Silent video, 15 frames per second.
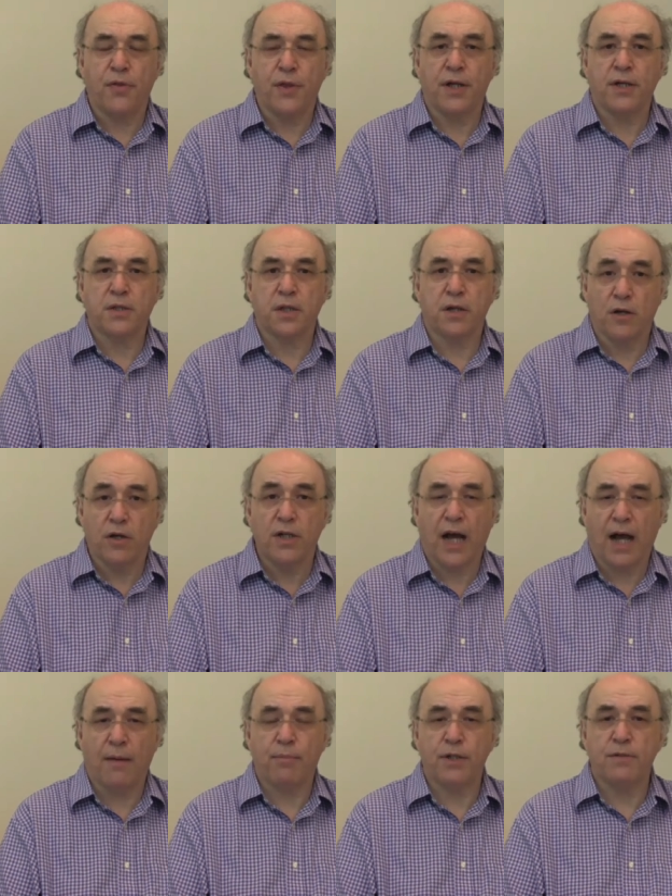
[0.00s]
things that could
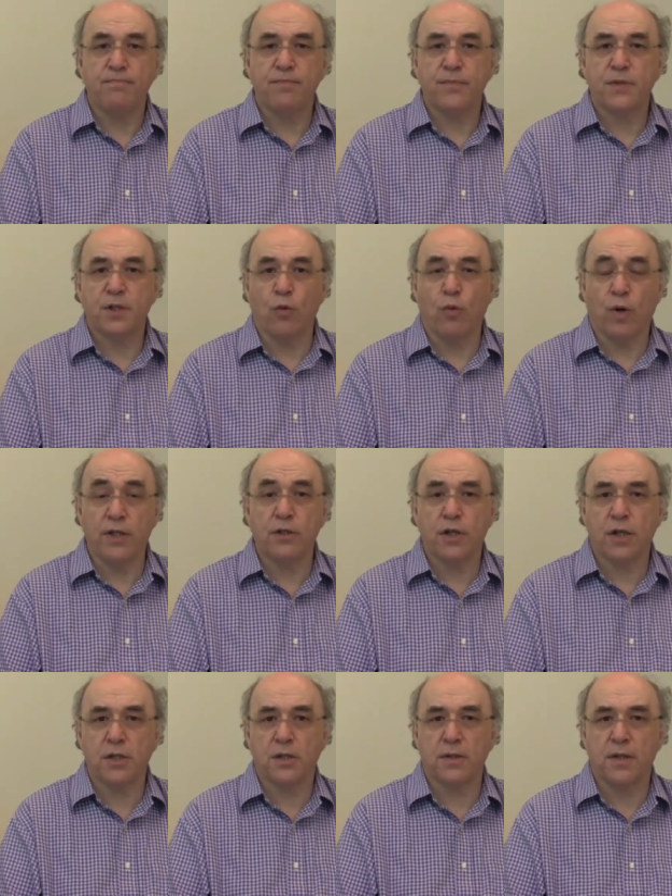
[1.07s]
happen. So one
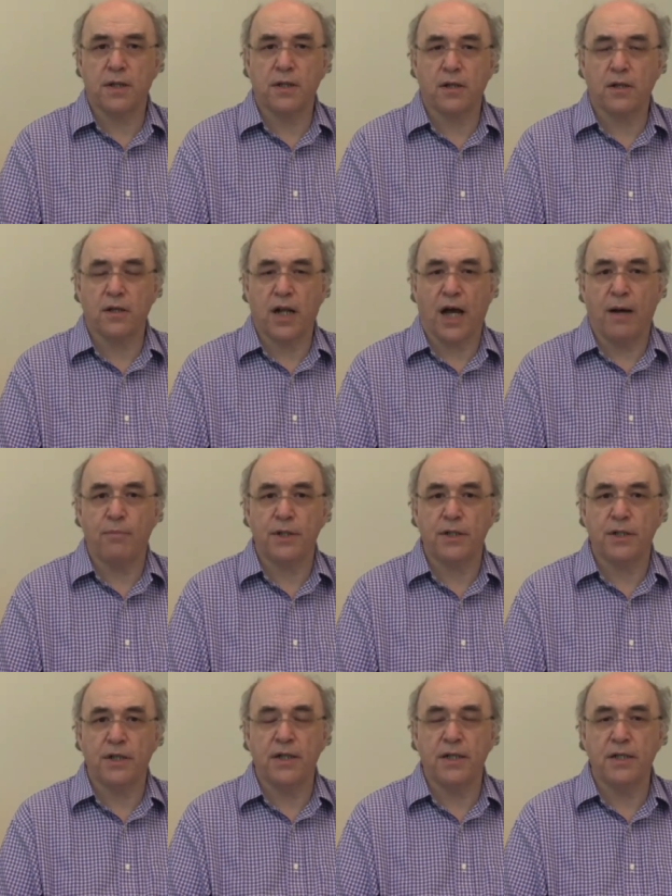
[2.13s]
interesting thing that could happen
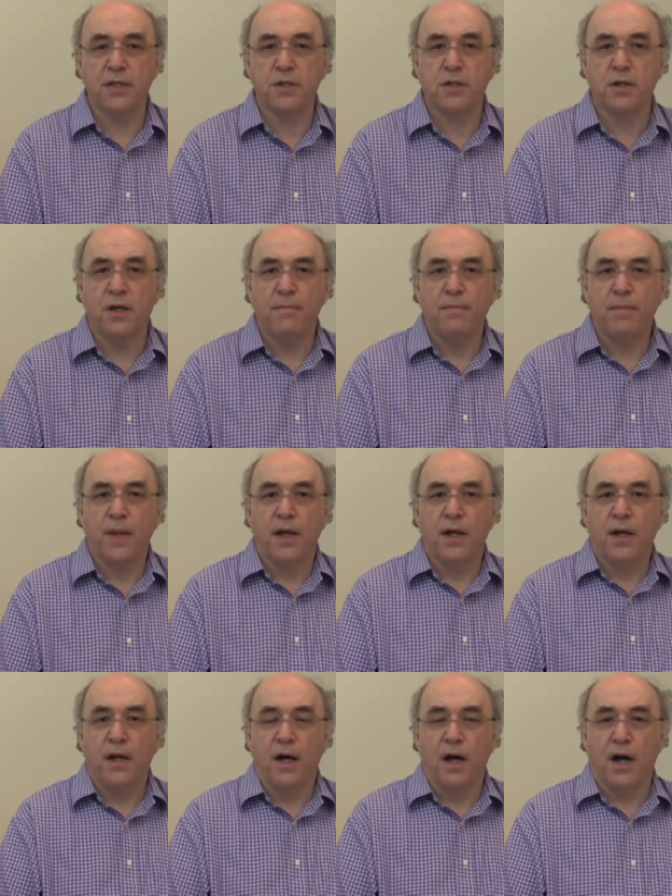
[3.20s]
is,
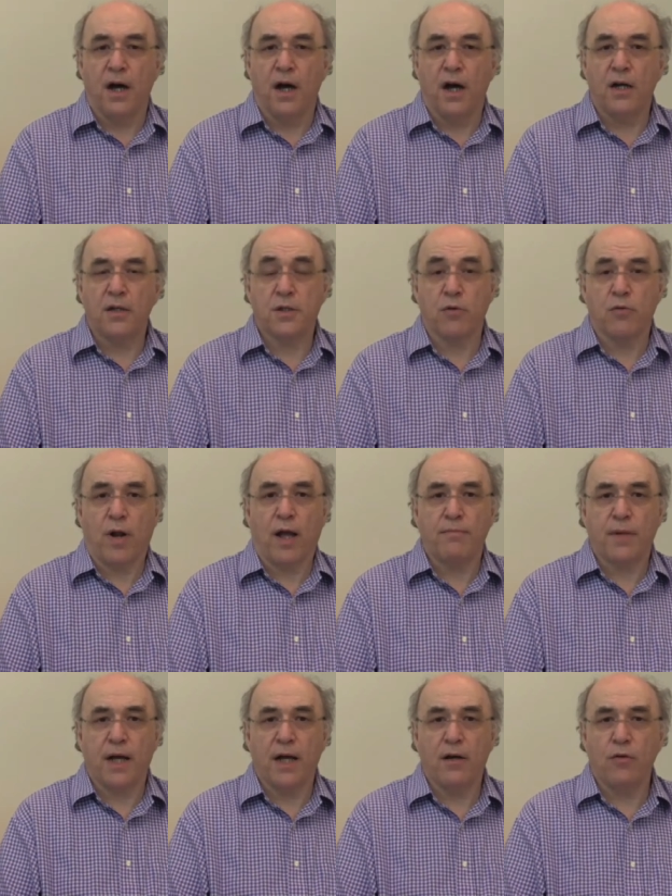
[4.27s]
so right
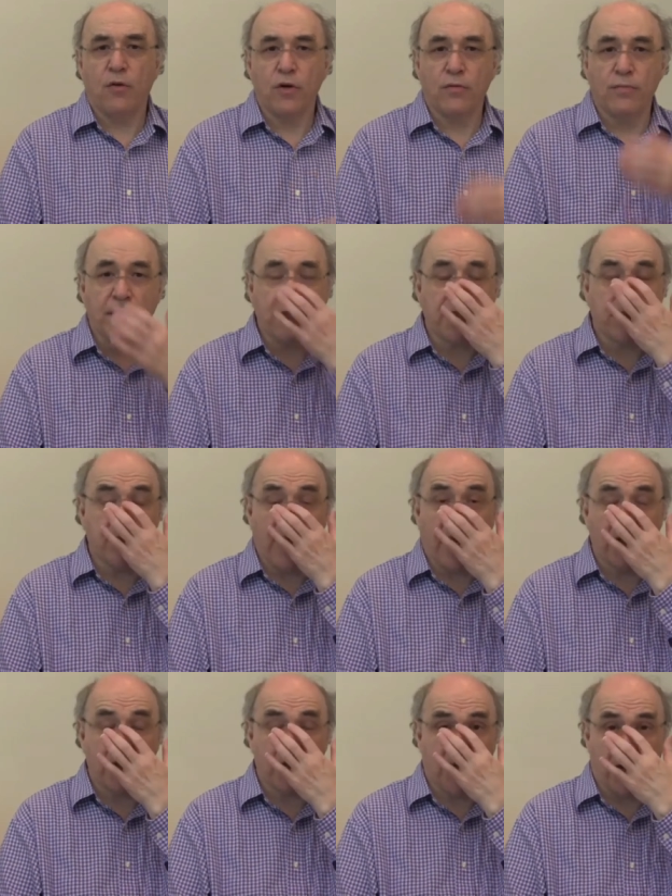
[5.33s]
now, augmented
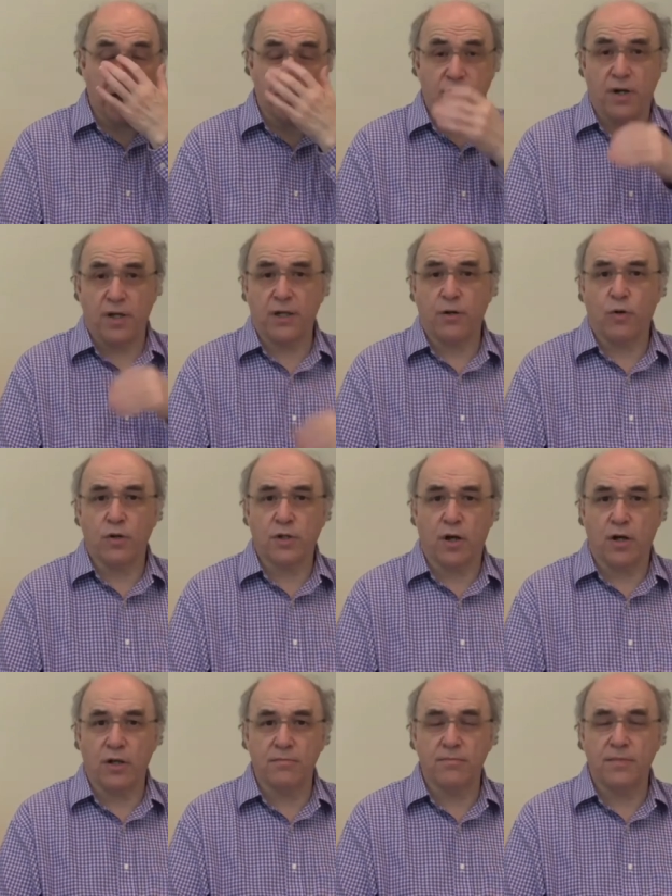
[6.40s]
reality hasn't really caught
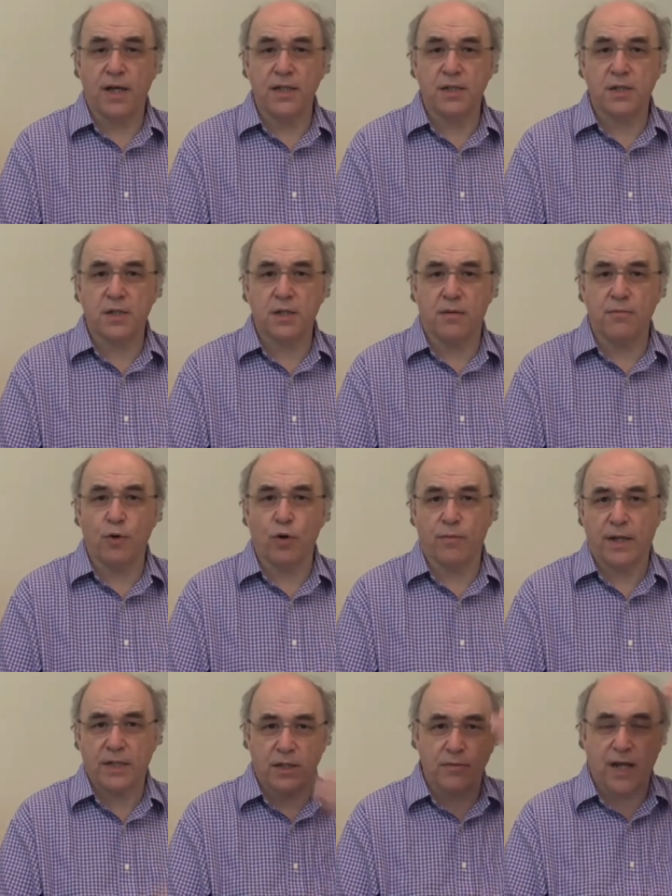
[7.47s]
on. It's
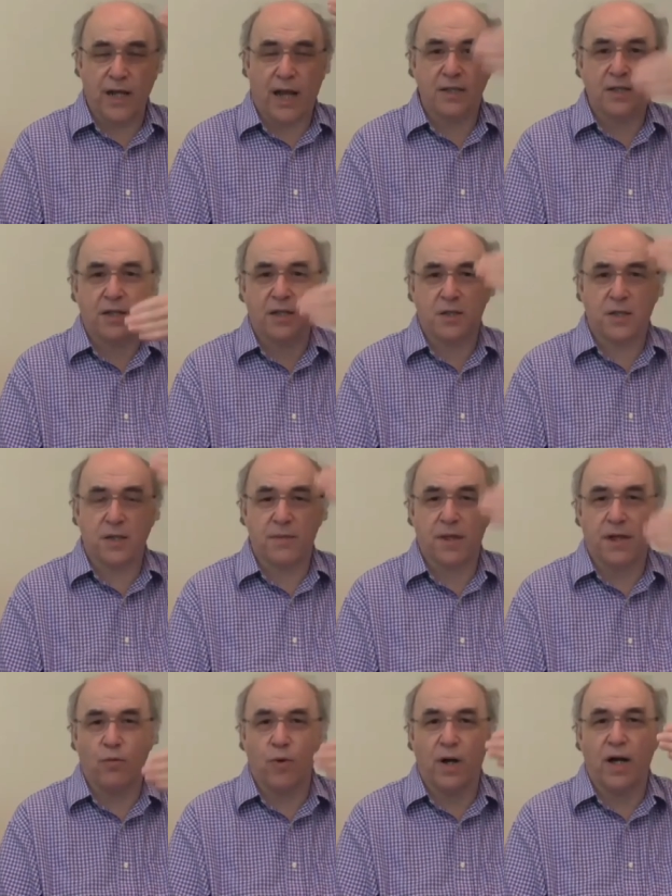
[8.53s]
augmented reality is
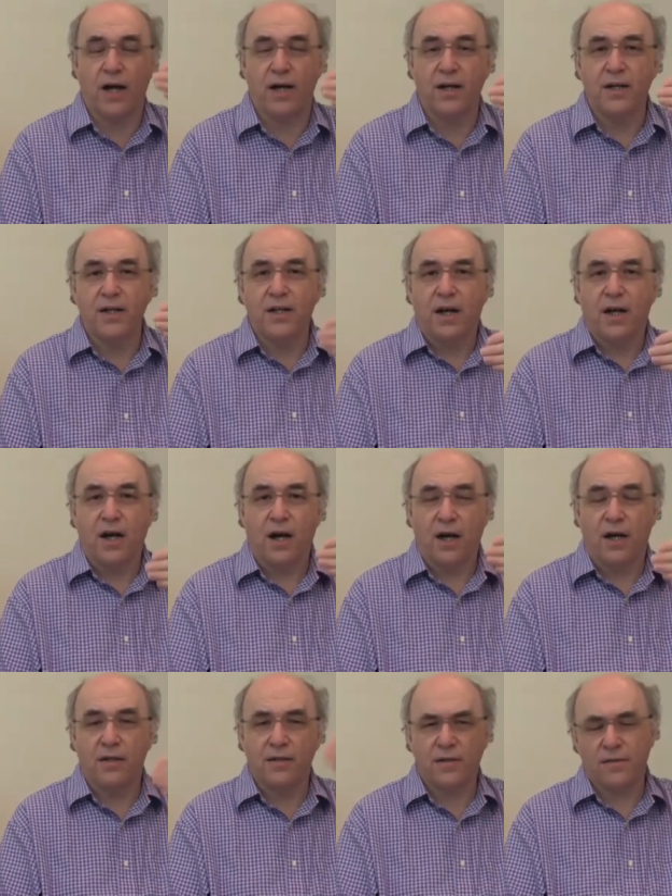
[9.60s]
something where
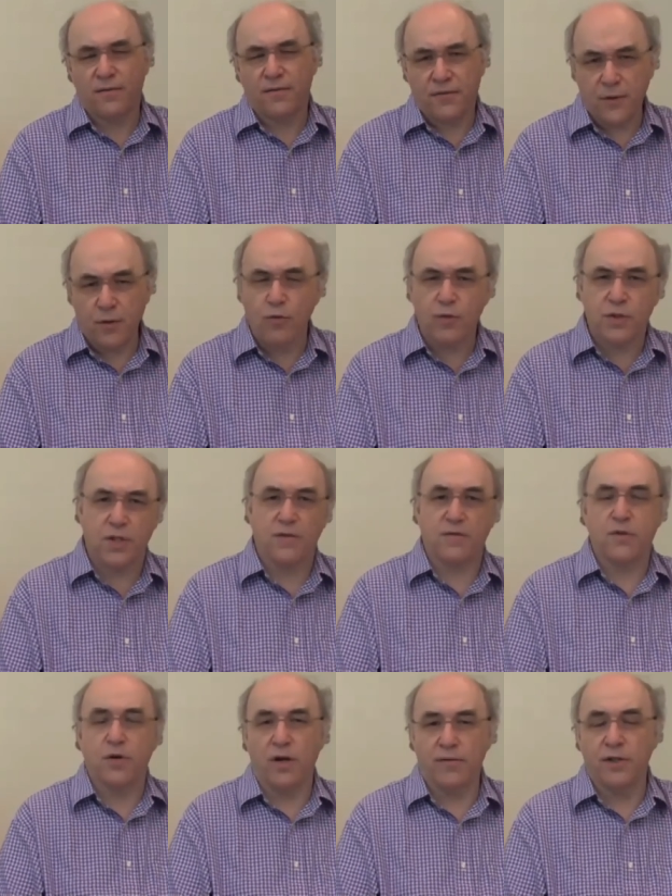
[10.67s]
a few sort of
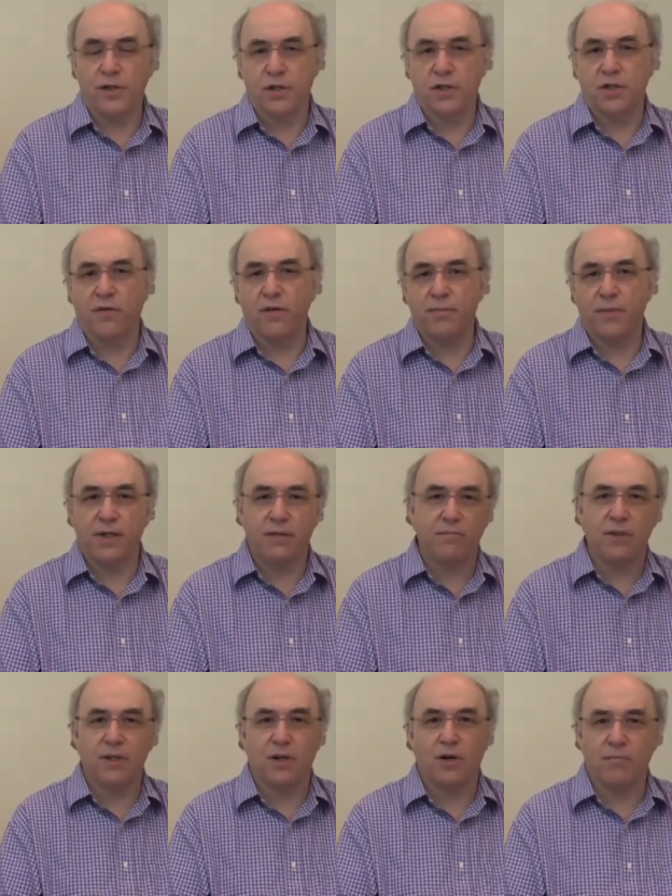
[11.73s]
toy versions of it, but
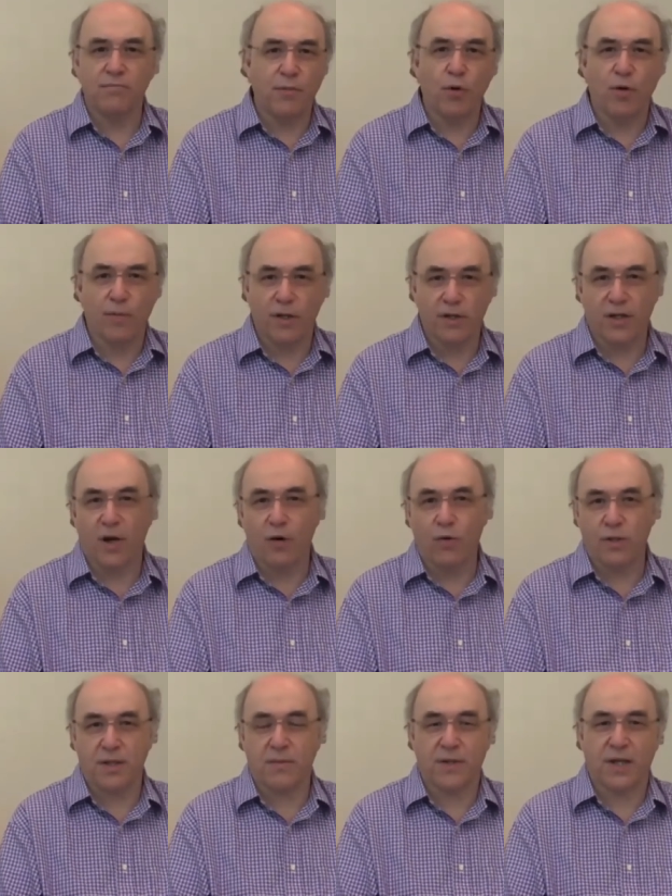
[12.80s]
you know, in Pokemon Go or
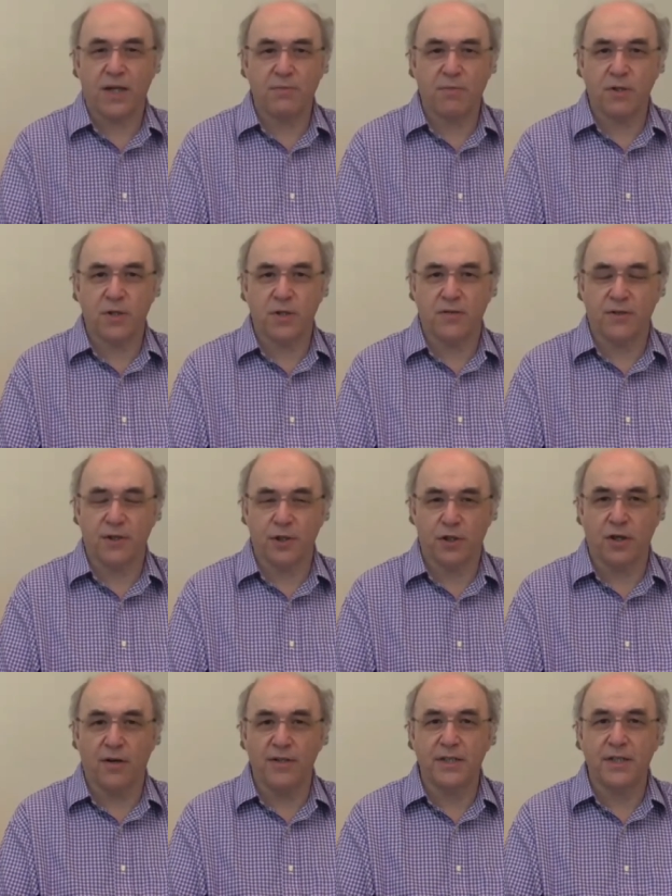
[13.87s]
something, I suppose, is a version
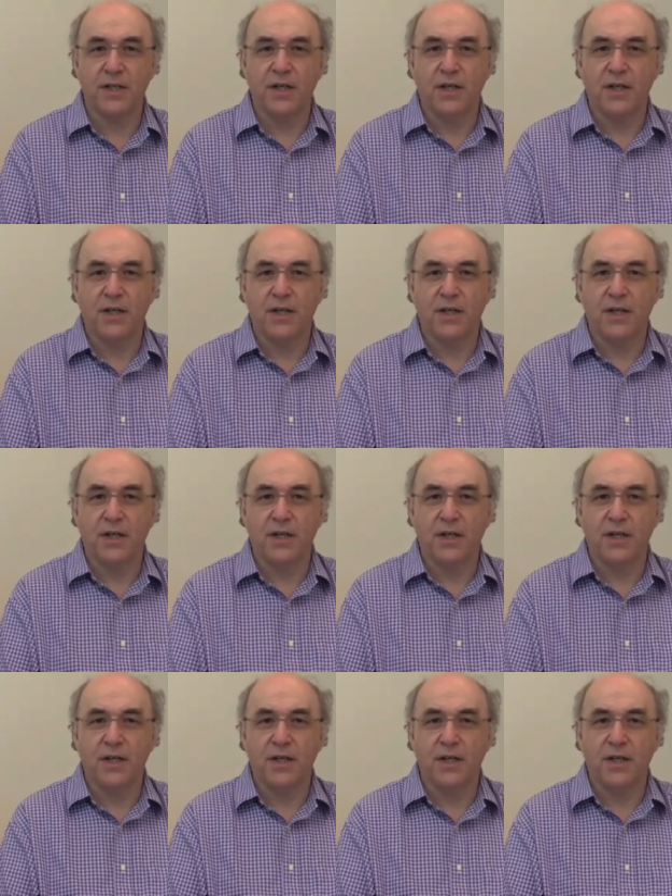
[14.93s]
of it,